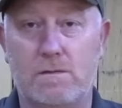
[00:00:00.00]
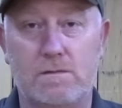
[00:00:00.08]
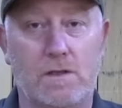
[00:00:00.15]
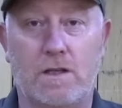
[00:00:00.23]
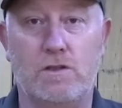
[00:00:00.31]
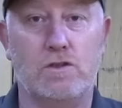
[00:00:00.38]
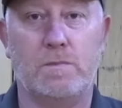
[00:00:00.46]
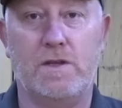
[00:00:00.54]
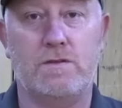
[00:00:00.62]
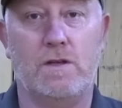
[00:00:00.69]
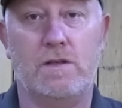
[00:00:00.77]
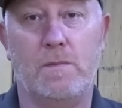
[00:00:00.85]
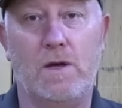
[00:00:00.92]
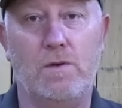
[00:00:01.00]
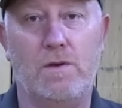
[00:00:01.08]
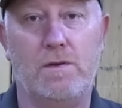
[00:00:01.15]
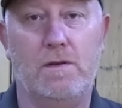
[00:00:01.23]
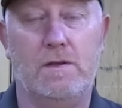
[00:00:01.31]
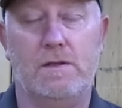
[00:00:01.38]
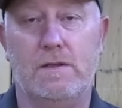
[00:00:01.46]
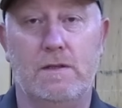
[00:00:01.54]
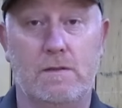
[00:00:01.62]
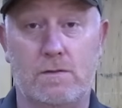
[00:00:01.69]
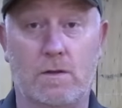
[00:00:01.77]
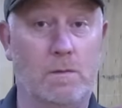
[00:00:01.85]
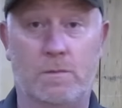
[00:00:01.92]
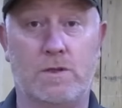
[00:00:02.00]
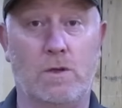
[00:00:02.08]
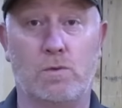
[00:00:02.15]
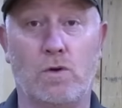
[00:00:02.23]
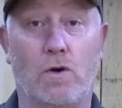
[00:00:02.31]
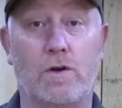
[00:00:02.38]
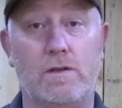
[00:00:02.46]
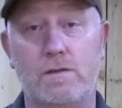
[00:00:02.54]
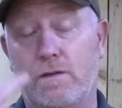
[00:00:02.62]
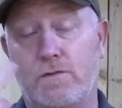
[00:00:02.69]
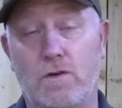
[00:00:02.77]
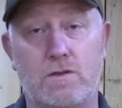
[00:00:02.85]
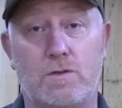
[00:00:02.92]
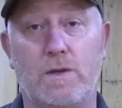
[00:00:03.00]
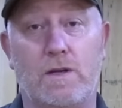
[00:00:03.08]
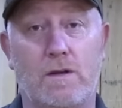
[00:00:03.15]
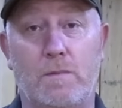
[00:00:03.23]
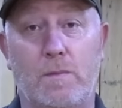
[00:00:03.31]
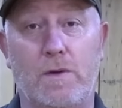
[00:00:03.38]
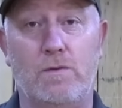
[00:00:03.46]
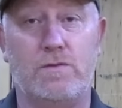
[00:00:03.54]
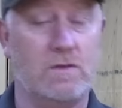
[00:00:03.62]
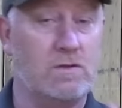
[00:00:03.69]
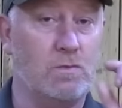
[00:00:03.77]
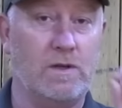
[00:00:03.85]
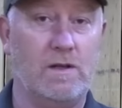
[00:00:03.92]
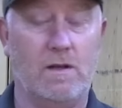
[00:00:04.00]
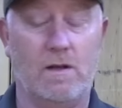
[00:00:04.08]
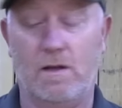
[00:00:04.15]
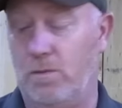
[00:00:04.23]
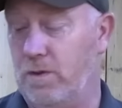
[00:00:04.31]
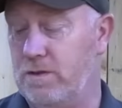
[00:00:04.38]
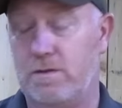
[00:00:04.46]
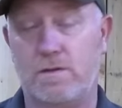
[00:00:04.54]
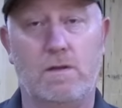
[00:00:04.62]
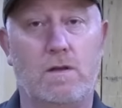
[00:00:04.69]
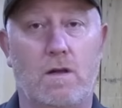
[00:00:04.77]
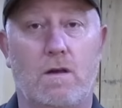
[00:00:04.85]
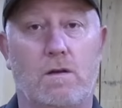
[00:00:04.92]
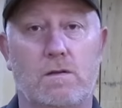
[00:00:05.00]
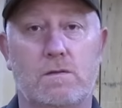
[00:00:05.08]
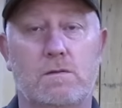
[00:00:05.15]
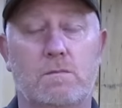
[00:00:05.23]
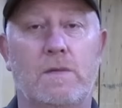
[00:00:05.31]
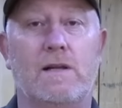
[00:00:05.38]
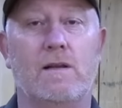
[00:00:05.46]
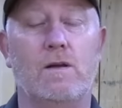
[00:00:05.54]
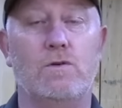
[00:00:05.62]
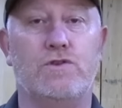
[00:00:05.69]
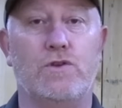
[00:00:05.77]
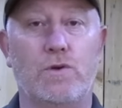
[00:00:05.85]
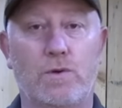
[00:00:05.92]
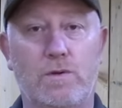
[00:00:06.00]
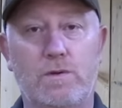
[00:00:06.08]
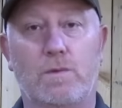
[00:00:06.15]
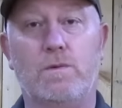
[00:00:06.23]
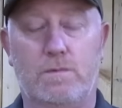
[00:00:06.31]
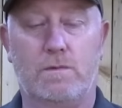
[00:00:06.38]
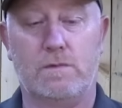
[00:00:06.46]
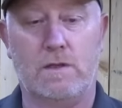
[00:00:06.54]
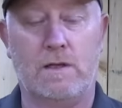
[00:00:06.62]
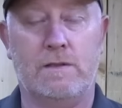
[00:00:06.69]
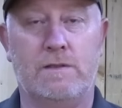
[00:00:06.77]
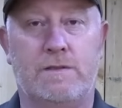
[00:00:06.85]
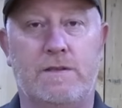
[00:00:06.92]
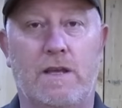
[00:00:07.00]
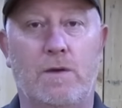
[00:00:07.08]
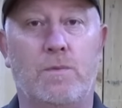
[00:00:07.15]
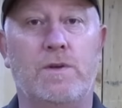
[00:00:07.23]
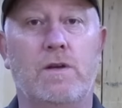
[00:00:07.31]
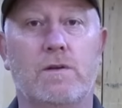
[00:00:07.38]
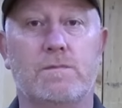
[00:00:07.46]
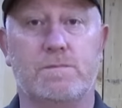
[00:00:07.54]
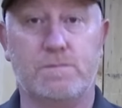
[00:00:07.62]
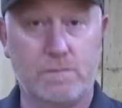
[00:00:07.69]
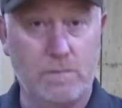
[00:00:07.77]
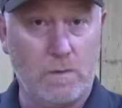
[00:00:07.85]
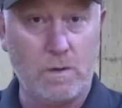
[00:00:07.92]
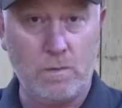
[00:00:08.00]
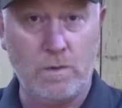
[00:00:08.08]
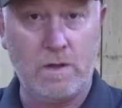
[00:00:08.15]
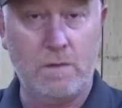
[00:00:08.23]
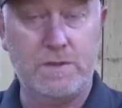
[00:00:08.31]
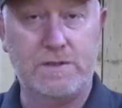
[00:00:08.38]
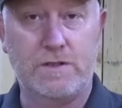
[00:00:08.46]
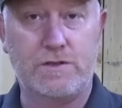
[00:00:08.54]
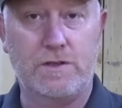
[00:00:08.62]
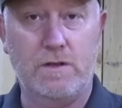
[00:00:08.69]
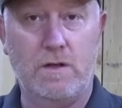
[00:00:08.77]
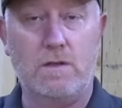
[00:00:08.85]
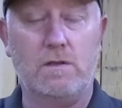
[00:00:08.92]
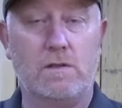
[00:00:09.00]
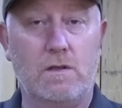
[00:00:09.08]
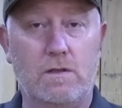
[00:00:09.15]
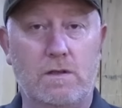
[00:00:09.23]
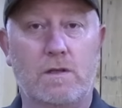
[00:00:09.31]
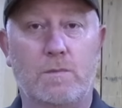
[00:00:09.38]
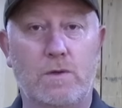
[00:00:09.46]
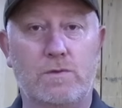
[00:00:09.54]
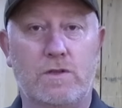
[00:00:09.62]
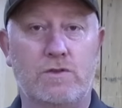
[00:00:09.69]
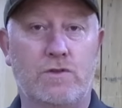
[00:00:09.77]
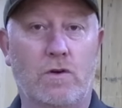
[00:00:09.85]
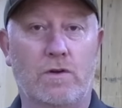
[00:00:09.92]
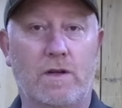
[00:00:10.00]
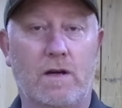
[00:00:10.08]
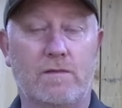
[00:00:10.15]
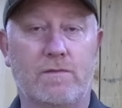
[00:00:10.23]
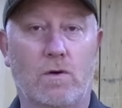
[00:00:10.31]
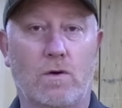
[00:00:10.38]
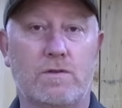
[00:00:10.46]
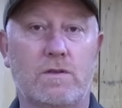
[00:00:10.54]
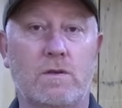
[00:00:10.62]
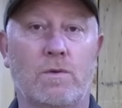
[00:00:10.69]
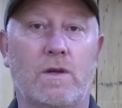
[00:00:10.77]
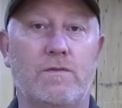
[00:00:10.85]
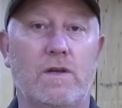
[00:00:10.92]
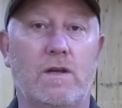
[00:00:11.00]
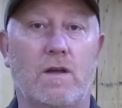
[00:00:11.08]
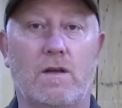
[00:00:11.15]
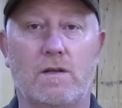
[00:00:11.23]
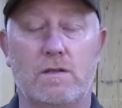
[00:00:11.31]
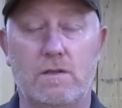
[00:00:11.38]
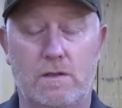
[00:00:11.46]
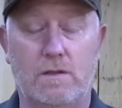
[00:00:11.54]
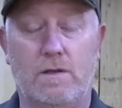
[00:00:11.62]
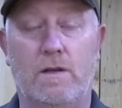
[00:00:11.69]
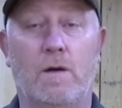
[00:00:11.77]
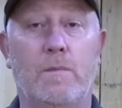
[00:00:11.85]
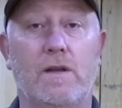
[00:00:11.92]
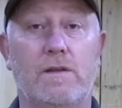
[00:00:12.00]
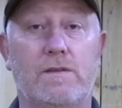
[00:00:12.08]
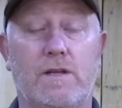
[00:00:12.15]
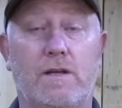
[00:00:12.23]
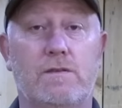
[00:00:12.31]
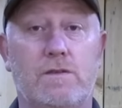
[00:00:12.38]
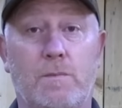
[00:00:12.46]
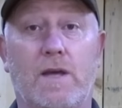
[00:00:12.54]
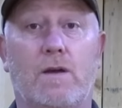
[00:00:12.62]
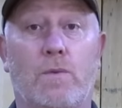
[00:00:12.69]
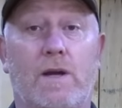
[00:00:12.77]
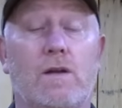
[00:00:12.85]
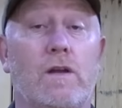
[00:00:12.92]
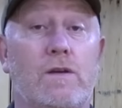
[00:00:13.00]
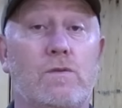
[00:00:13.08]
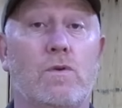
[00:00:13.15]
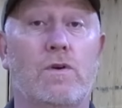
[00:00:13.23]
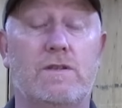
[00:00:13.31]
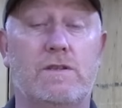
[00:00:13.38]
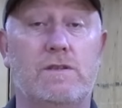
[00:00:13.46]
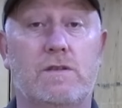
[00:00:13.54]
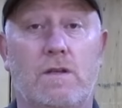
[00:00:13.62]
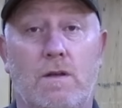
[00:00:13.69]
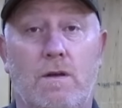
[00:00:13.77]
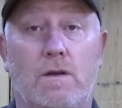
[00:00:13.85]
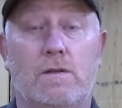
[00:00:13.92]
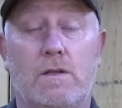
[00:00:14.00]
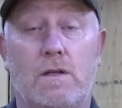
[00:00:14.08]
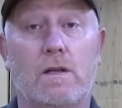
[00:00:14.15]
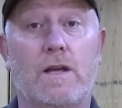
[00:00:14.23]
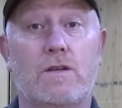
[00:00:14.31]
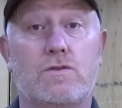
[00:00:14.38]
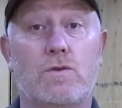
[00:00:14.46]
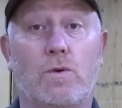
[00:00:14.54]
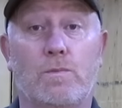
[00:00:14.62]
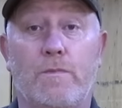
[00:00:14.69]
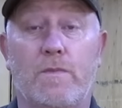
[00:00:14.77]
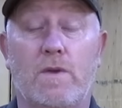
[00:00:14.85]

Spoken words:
You can just place it in your mouth. So I'm still talking, I've got the squeaker in my mouth, so it's one of the little ones, but it allows you, as I say, when you're in position, you're about to shoot on that fox, it will give you the ability to make quite loud noises, like so.